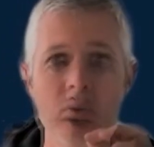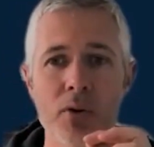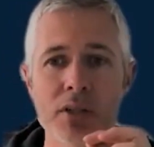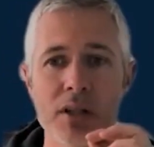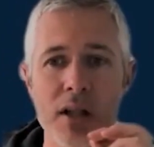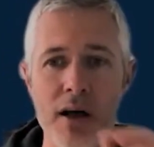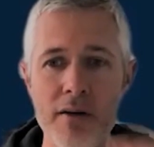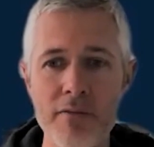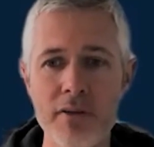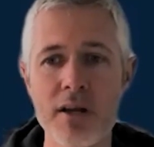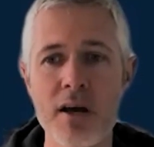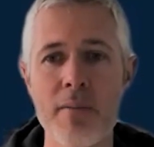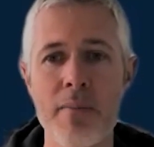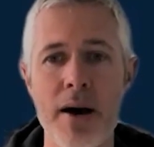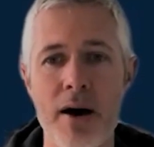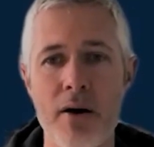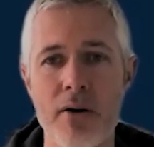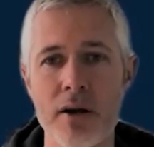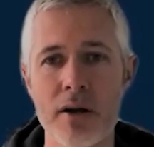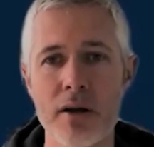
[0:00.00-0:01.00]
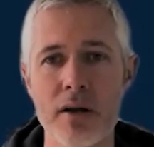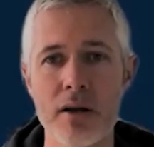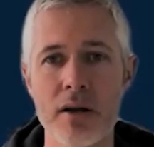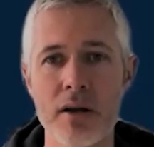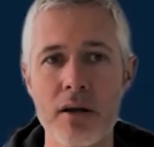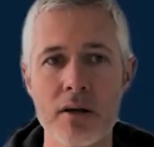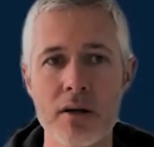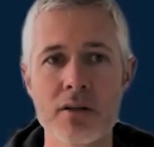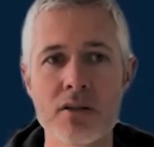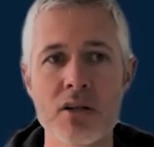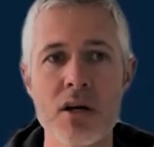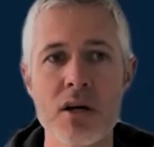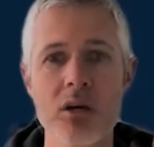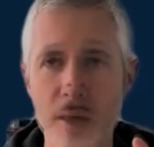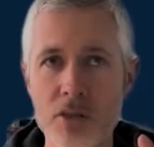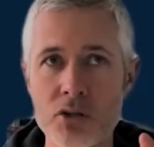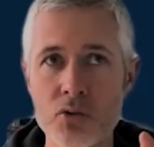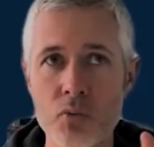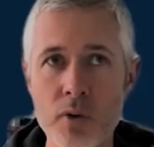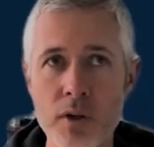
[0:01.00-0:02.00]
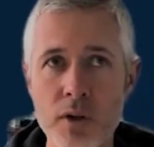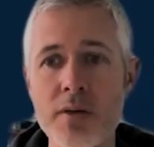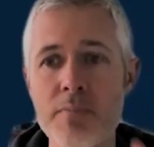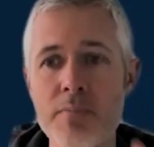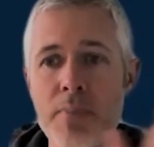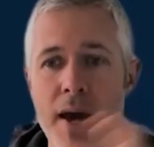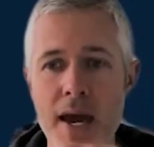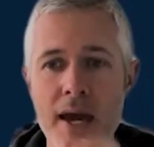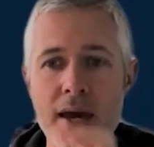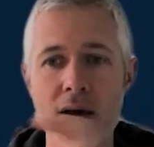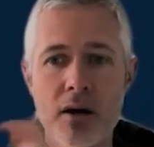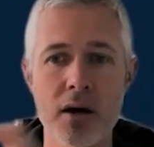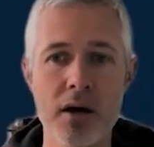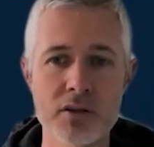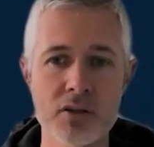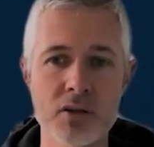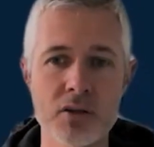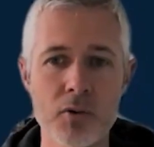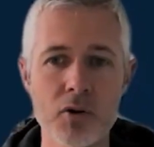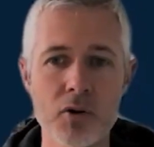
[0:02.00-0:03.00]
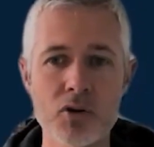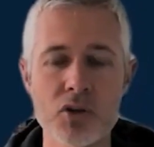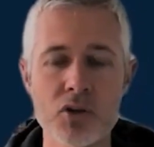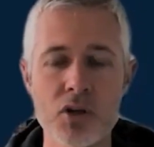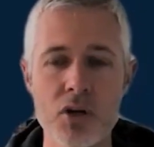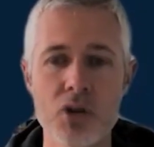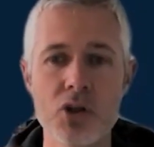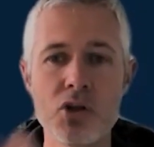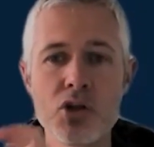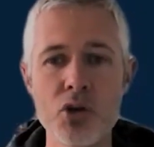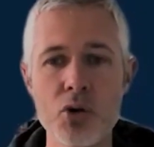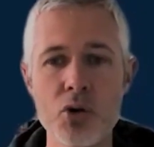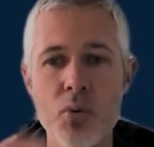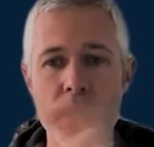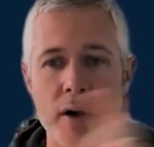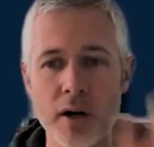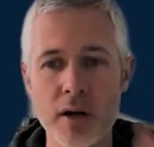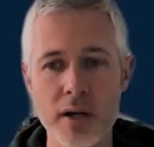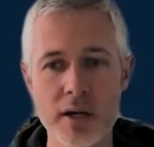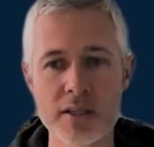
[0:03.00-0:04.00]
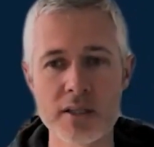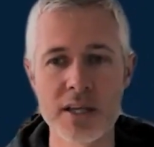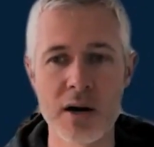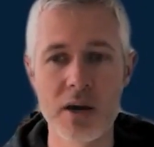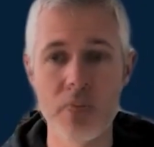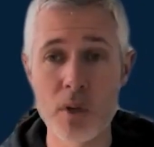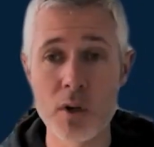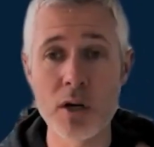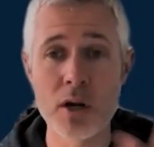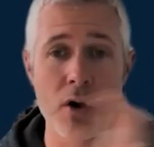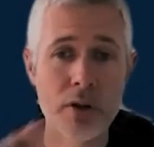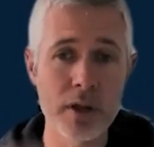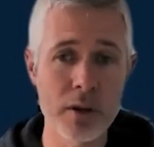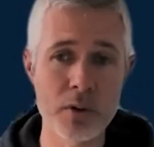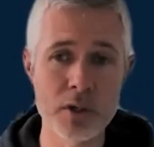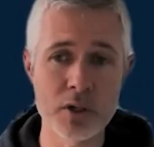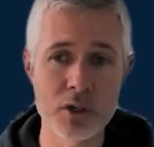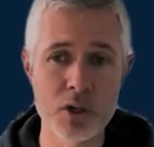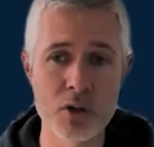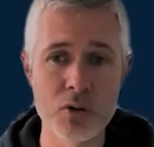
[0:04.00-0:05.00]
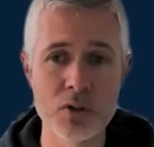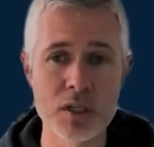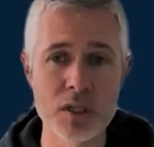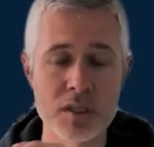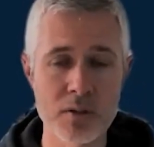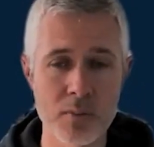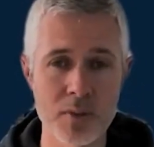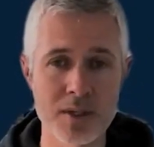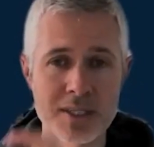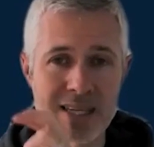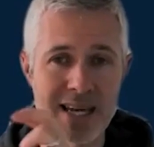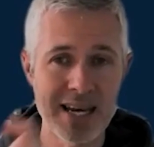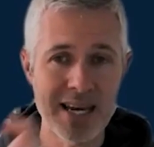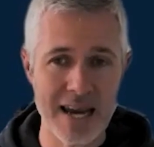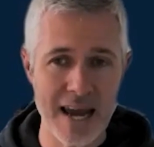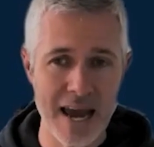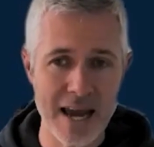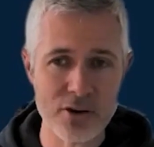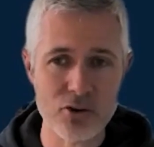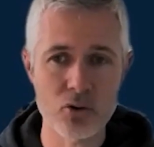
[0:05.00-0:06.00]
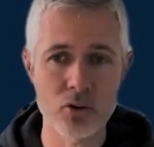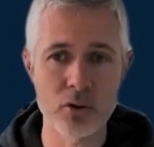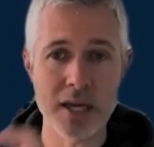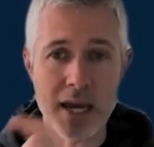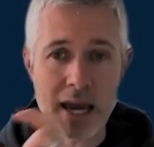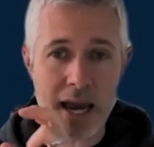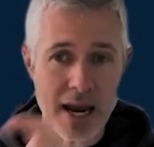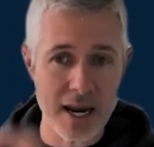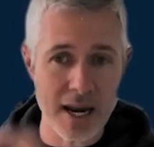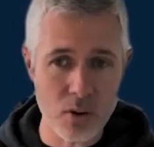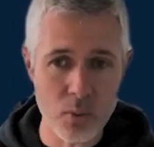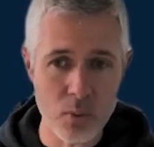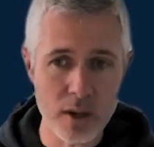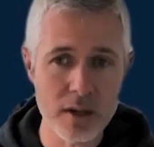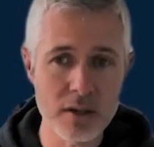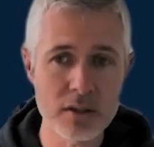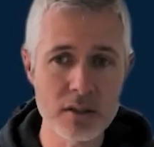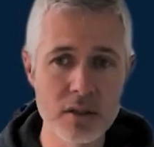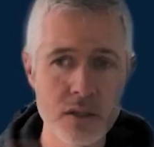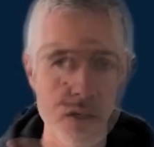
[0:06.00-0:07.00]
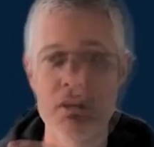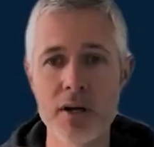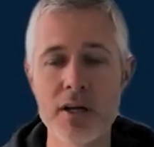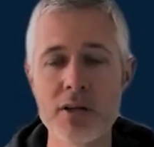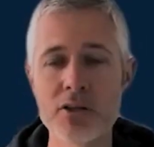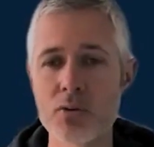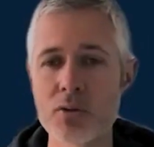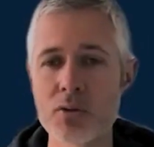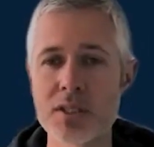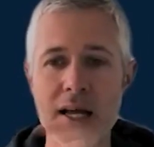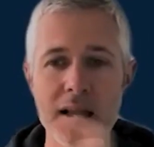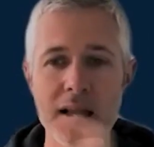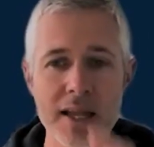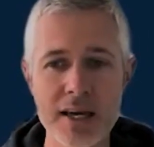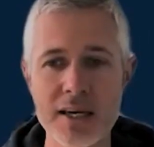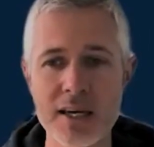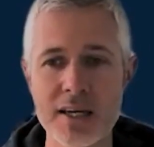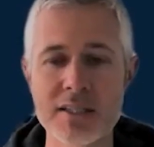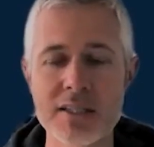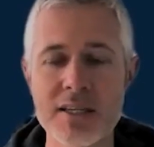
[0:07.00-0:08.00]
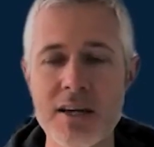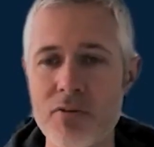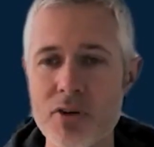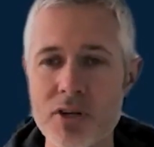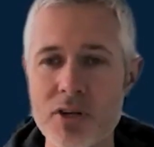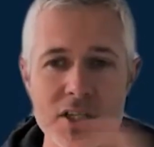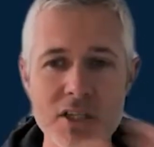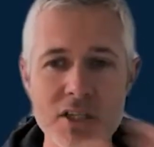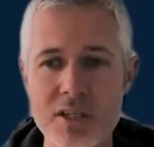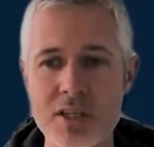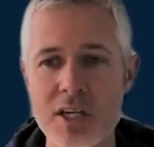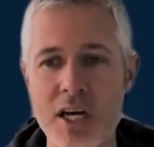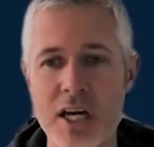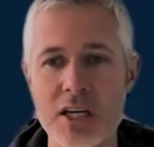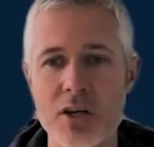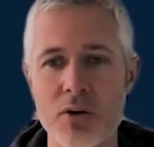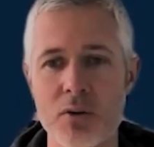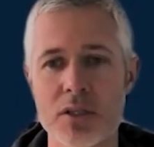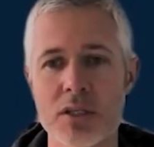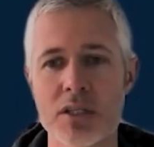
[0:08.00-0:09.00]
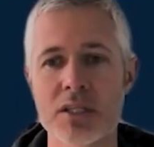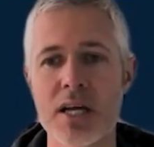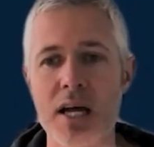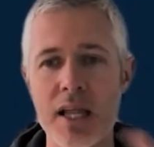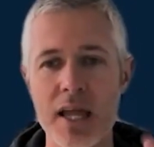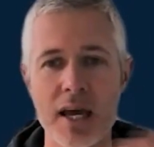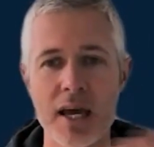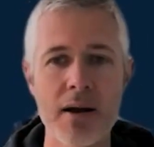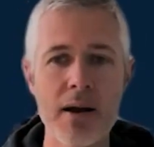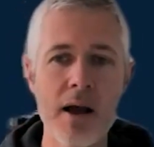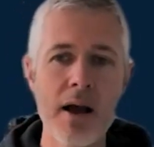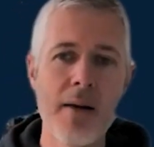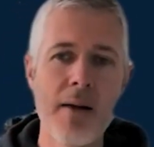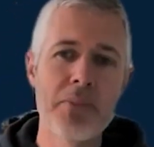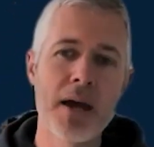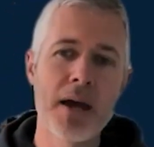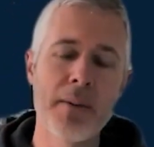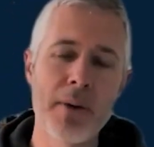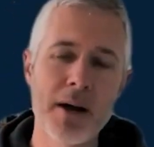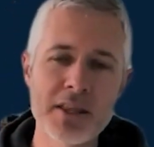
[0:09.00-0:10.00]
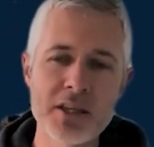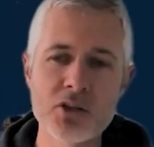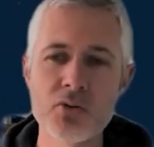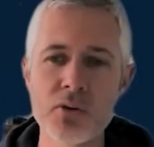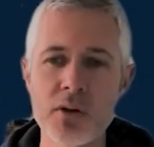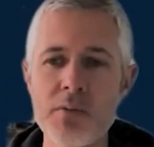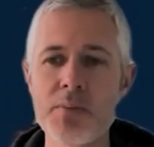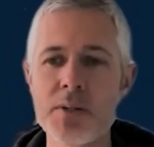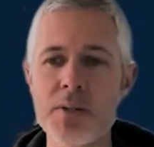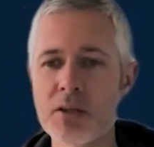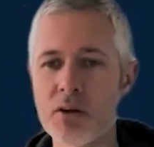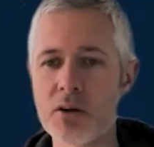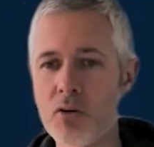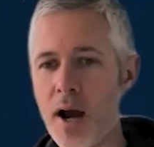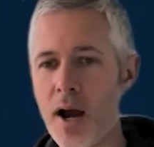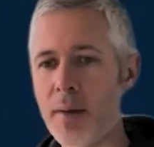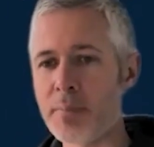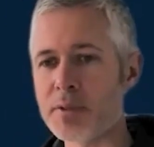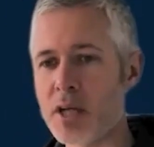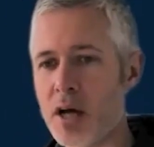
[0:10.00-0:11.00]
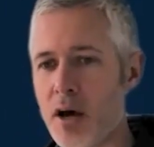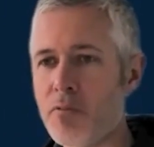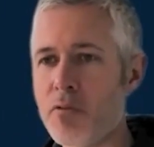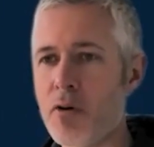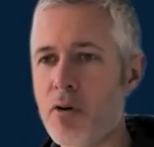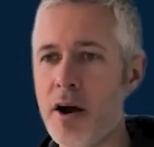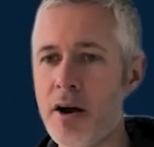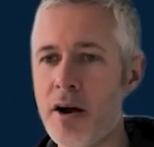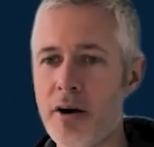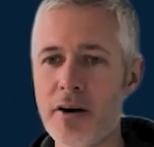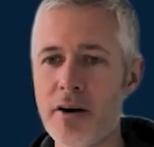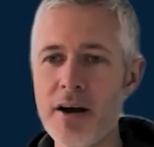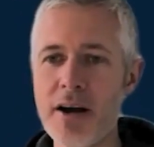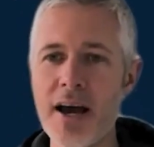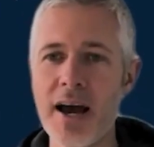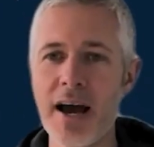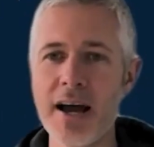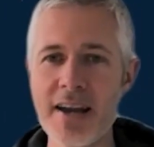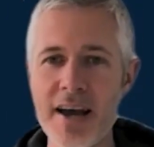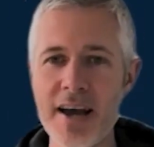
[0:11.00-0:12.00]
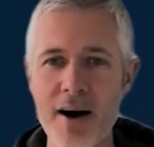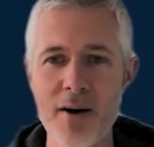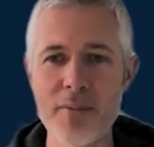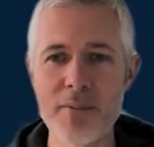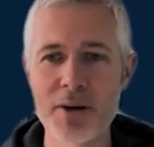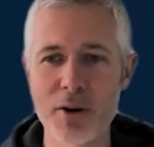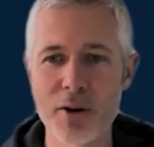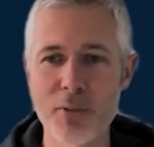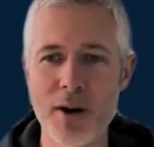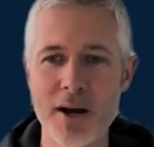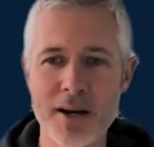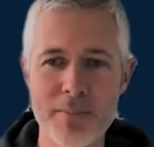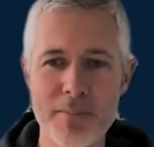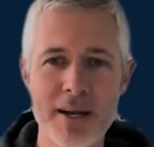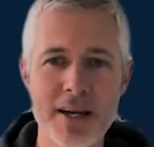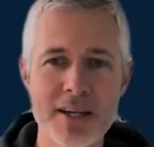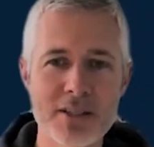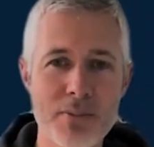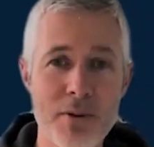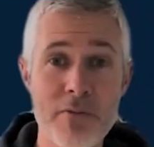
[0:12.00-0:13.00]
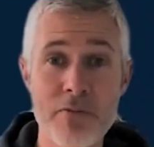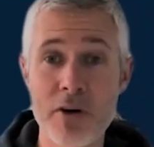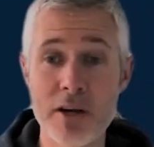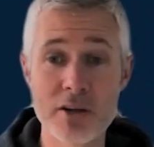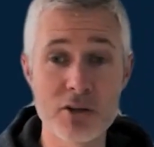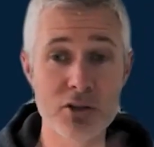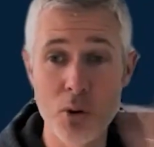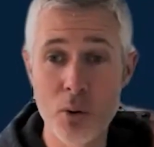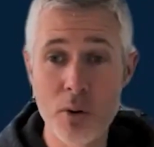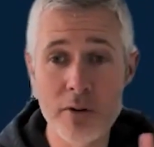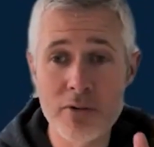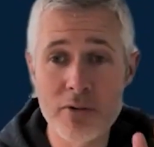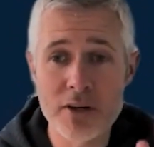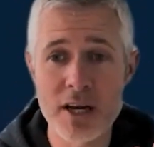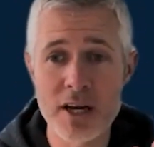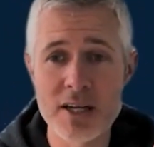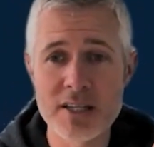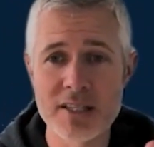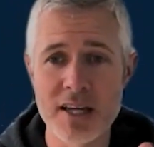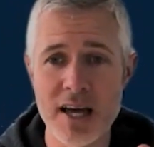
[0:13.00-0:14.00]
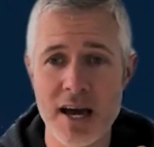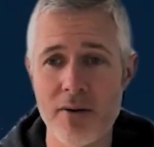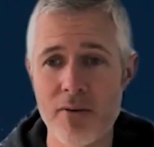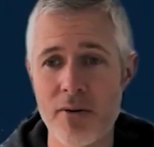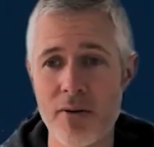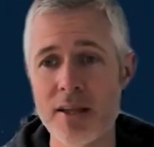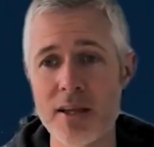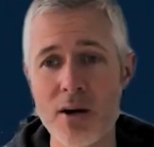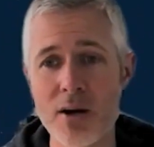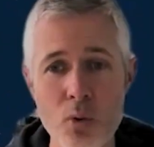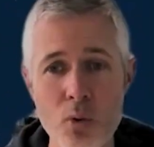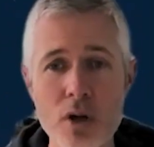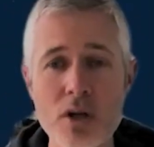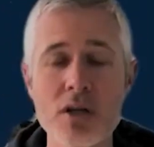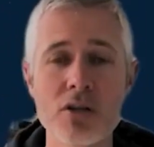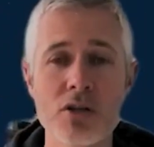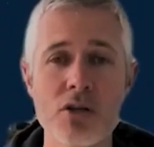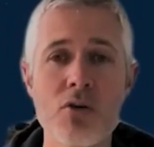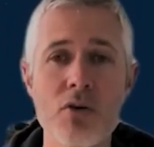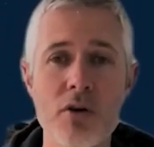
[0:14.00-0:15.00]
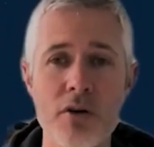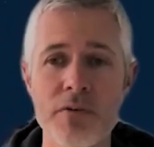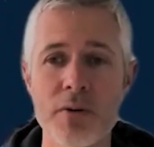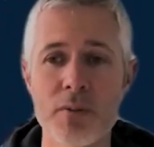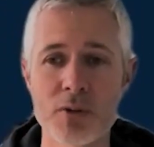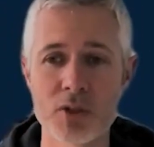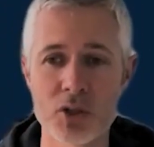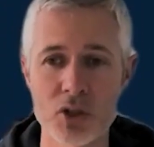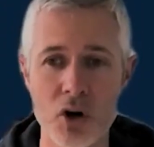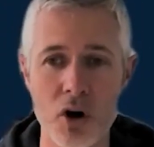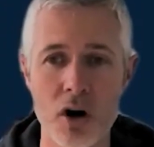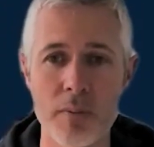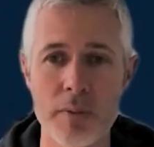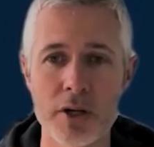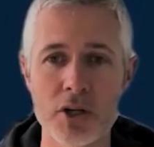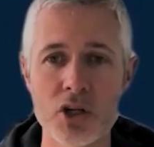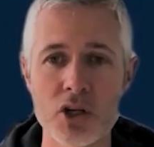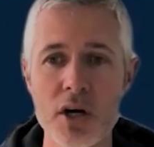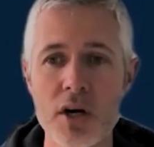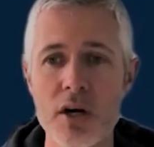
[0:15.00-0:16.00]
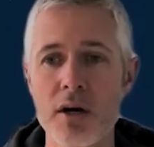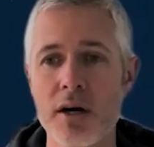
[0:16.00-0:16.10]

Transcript: What's lovely about it is it's really paying customers to do what it is that we know they would do to some extent naturally anyways. And so it's not like, it's never disingenuous. It's not like, I bought this really piece of crap software and now I'm going to recommend it to my friends. No one ever does that, right? They wouldn't do it if it was garbage.